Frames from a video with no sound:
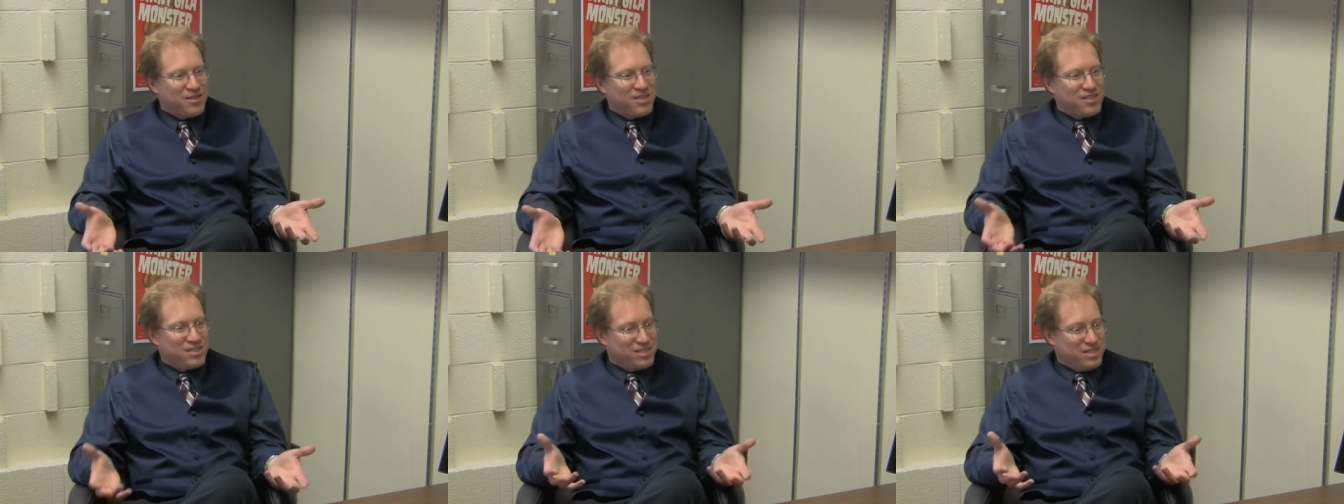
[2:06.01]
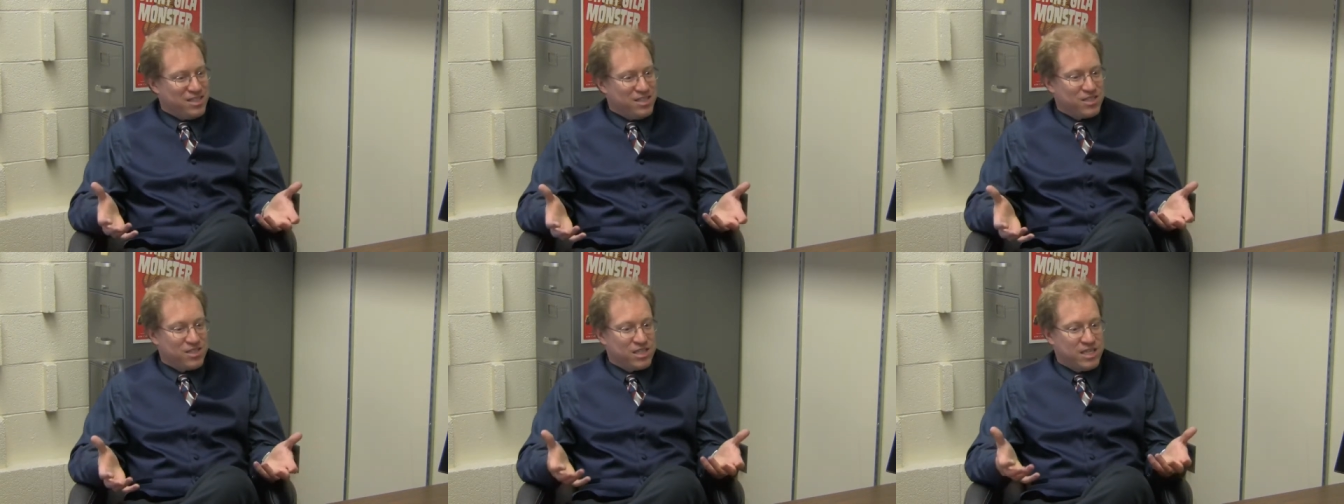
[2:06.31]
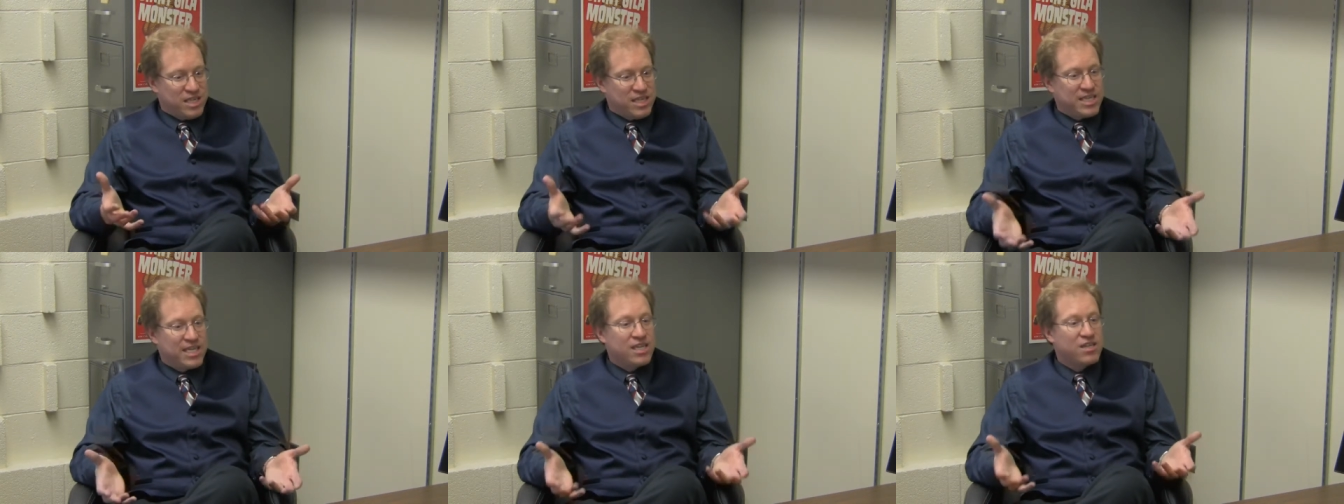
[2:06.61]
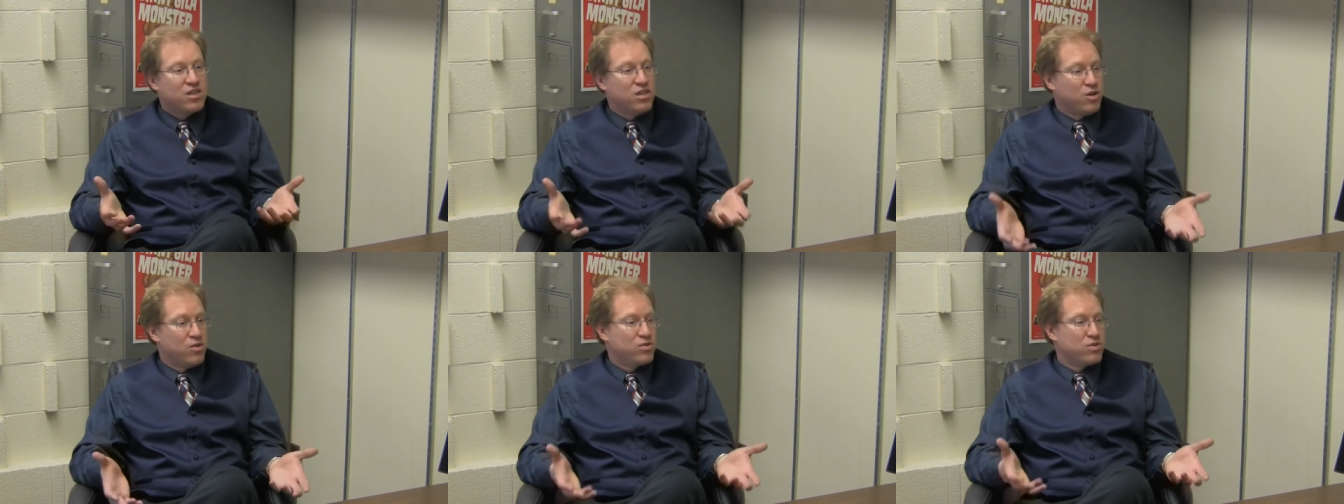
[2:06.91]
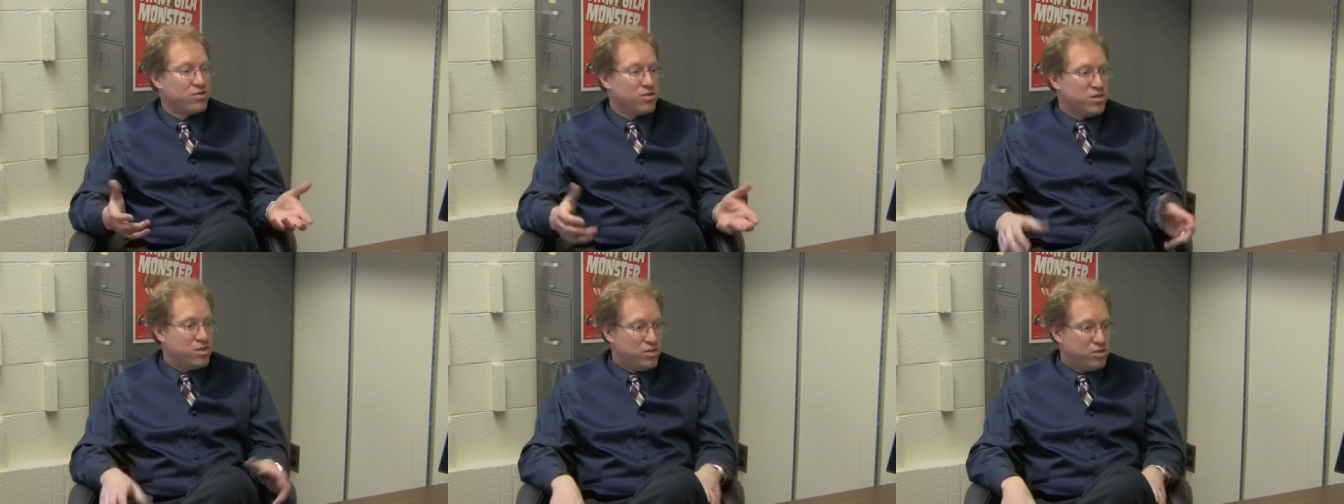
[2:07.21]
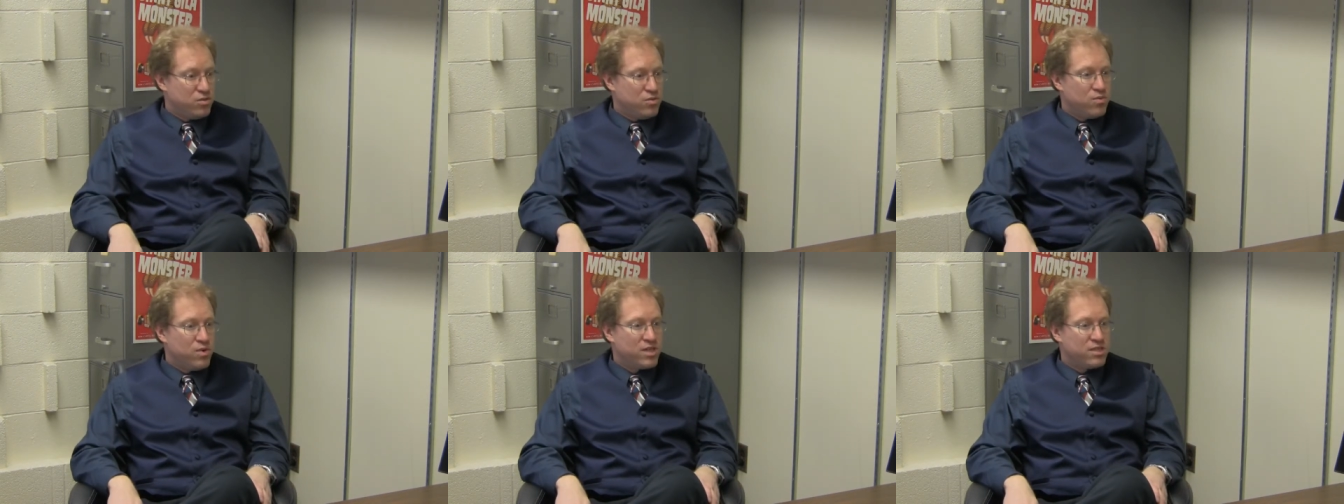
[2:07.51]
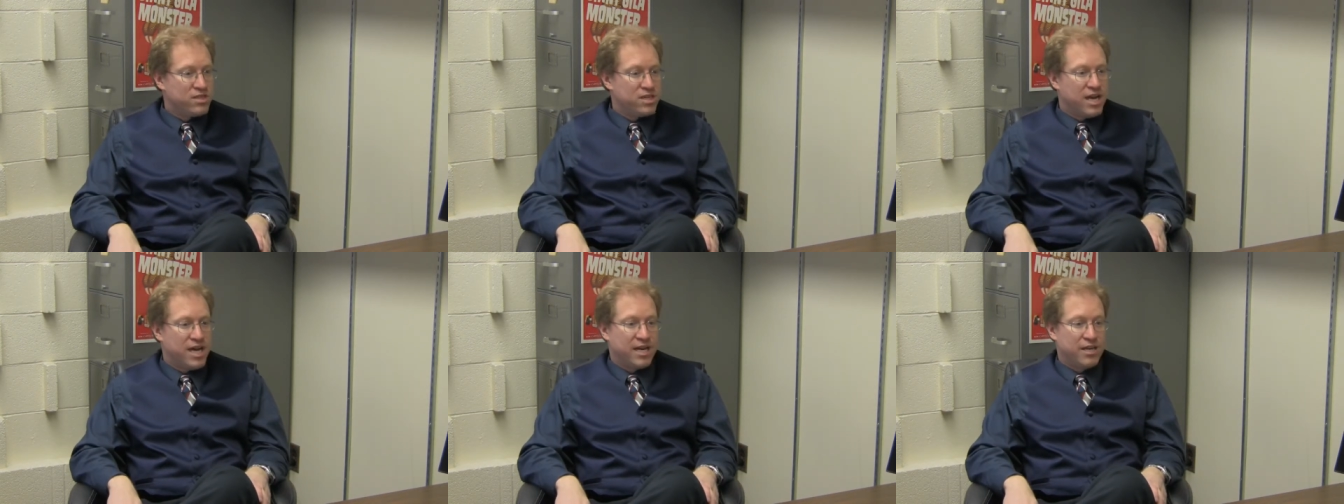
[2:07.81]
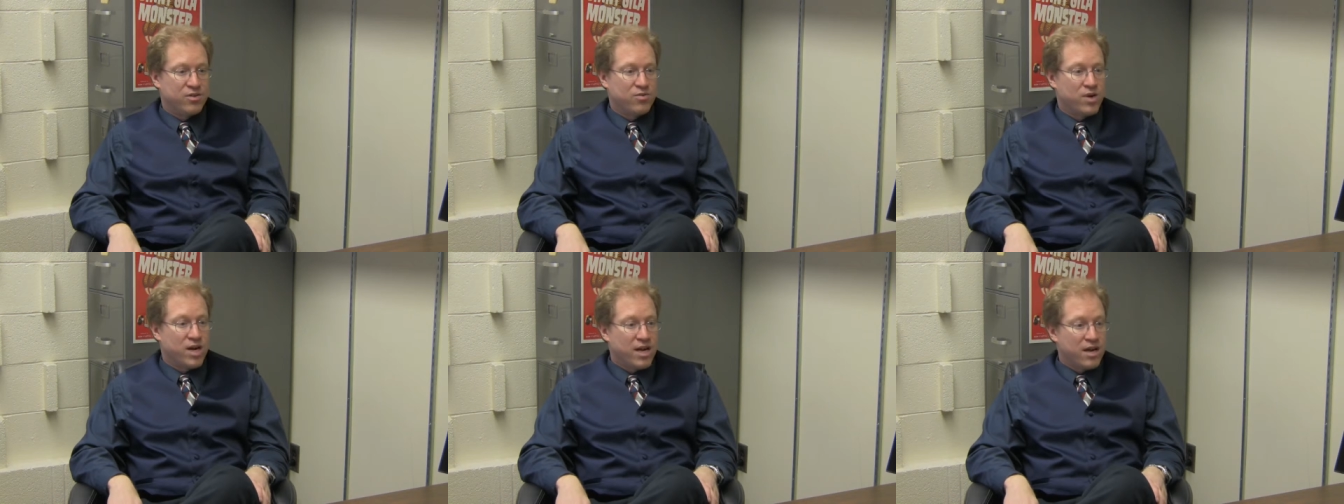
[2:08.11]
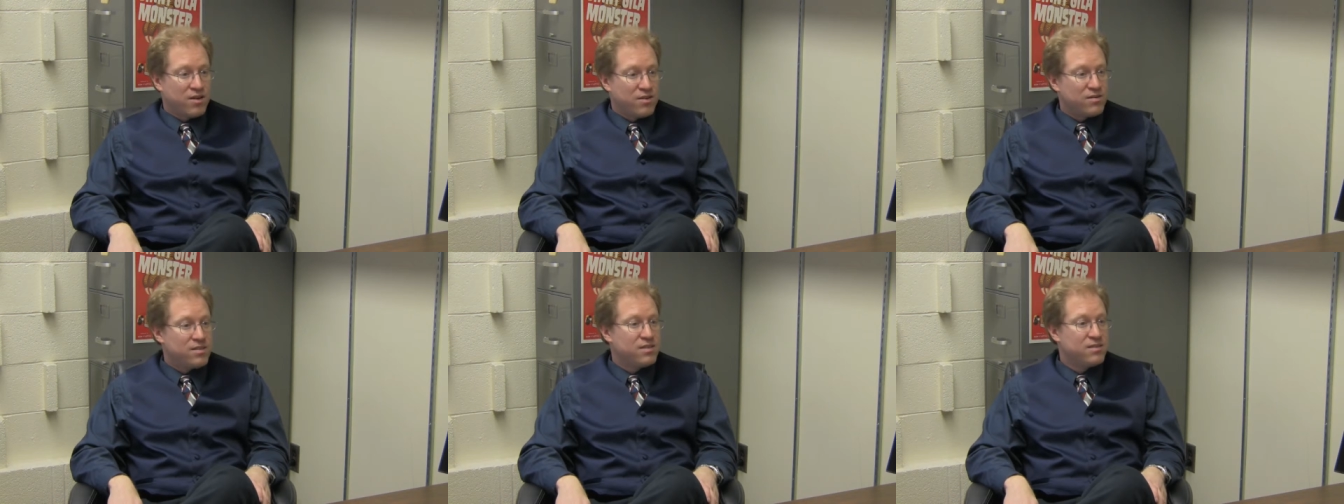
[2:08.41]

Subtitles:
It's getting it closer to what's on ground.